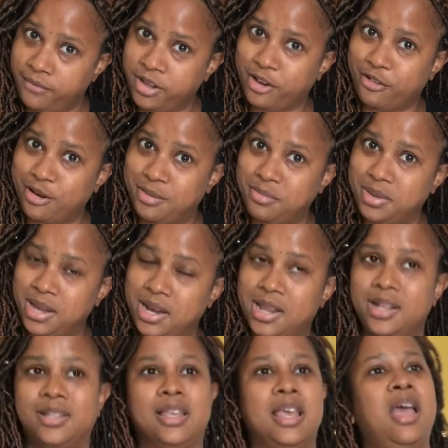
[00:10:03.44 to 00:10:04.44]
cream in
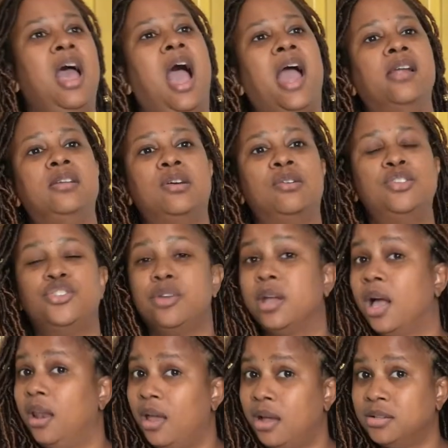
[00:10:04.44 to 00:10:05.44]
it. I don't drink
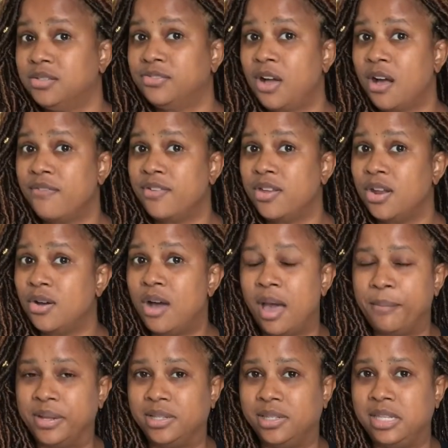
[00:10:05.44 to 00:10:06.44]
a lot of coffee though. I'm
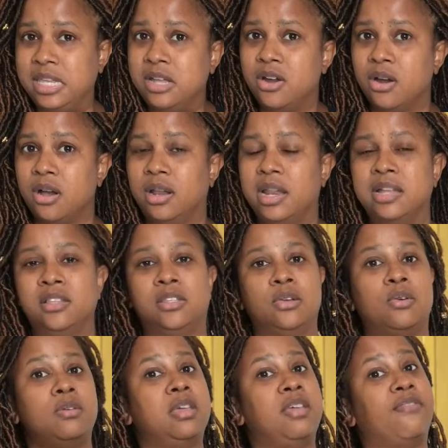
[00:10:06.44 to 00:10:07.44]
a tea girl. And
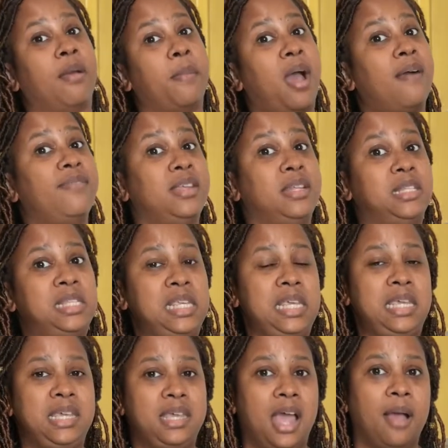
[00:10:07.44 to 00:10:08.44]
so if I'm having
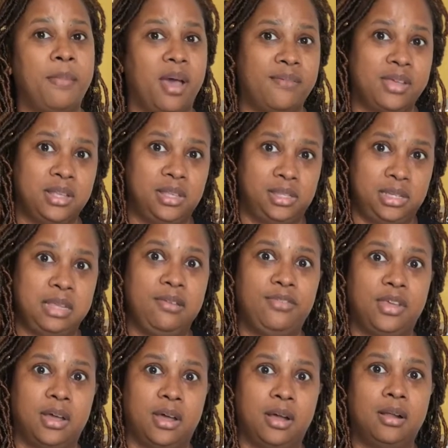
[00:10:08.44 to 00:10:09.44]
tea, I'm having
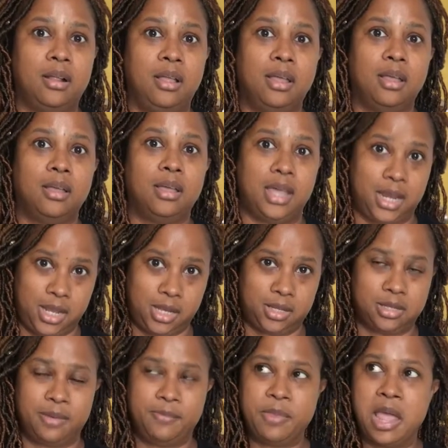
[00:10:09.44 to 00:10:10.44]
stevia in it.
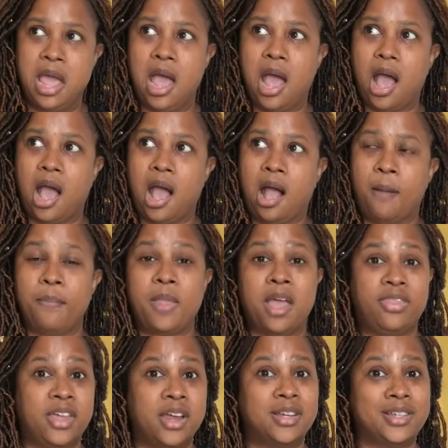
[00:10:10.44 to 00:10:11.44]

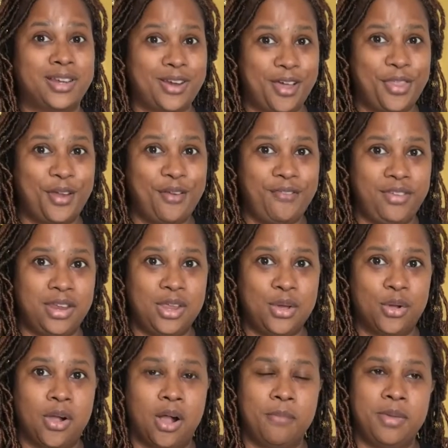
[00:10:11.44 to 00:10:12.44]
There's another video
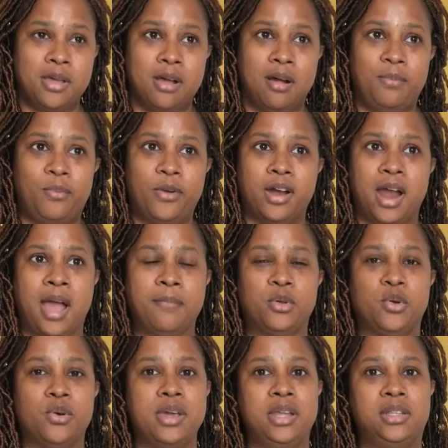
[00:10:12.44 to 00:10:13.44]
coming up where I'm
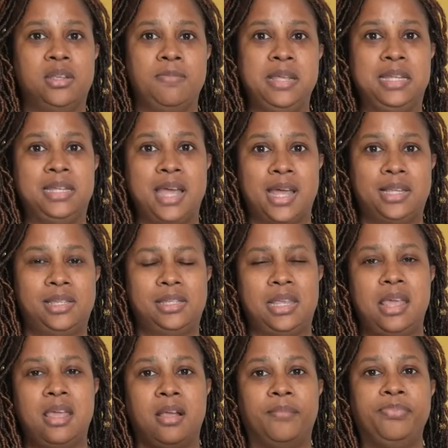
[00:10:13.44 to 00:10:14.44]
going to be
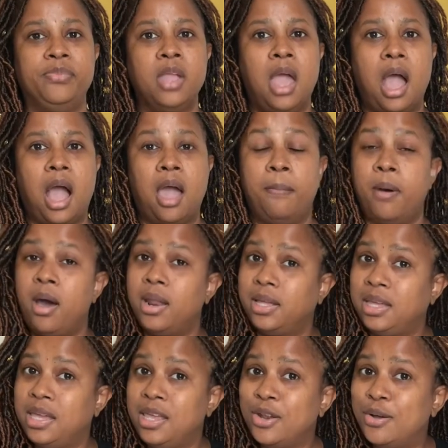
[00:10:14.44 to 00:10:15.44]
testing. I bought a
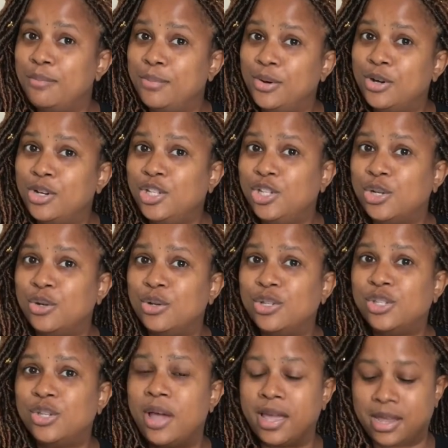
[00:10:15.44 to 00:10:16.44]
Keto Mojo
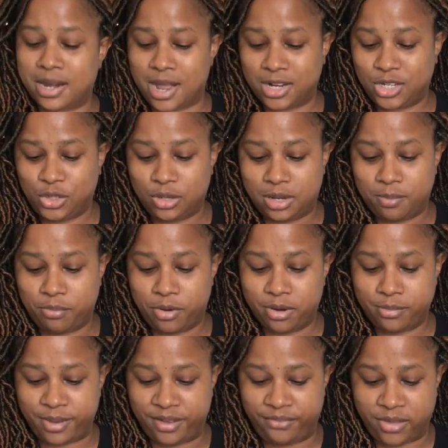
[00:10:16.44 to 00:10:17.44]
so I can actually prick
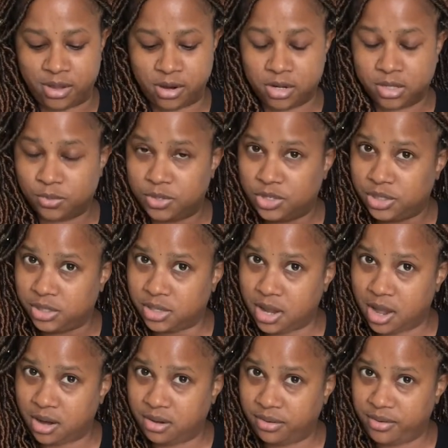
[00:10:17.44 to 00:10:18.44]
my fingers, which is
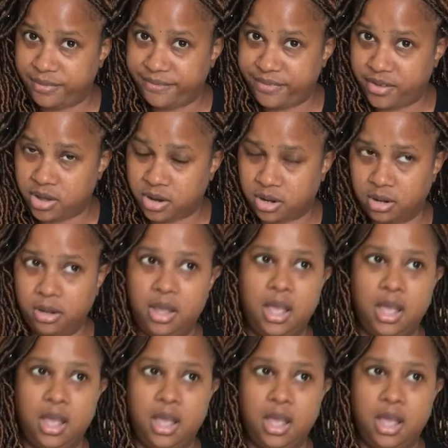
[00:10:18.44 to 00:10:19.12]
not fun,